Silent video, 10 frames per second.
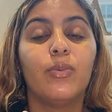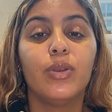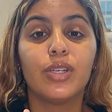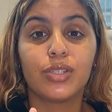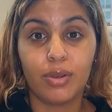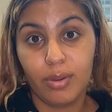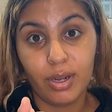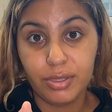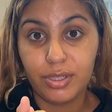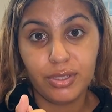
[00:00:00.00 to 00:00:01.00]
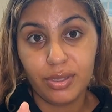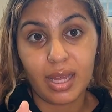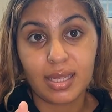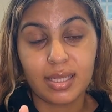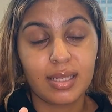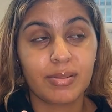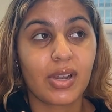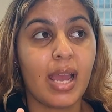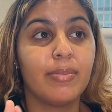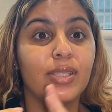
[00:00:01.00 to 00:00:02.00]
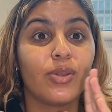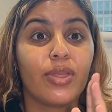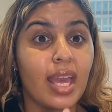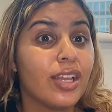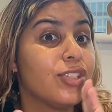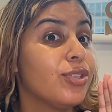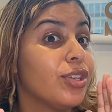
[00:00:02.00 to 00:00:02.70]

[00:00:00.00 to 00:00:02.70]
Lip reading: we are so close to 2,000 subscribers, so thank